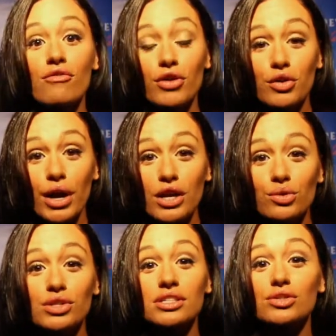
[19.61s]
for Grey
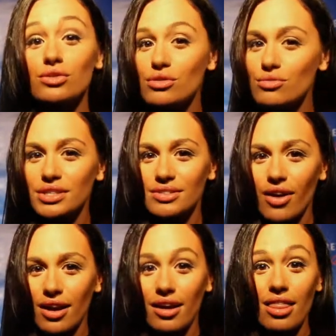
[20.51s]
Goose's newest
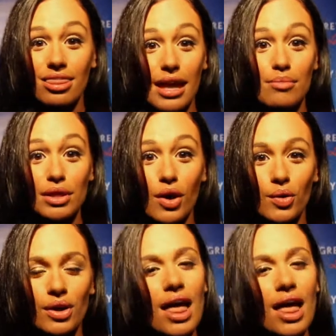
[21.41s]
vodka, Le Melon.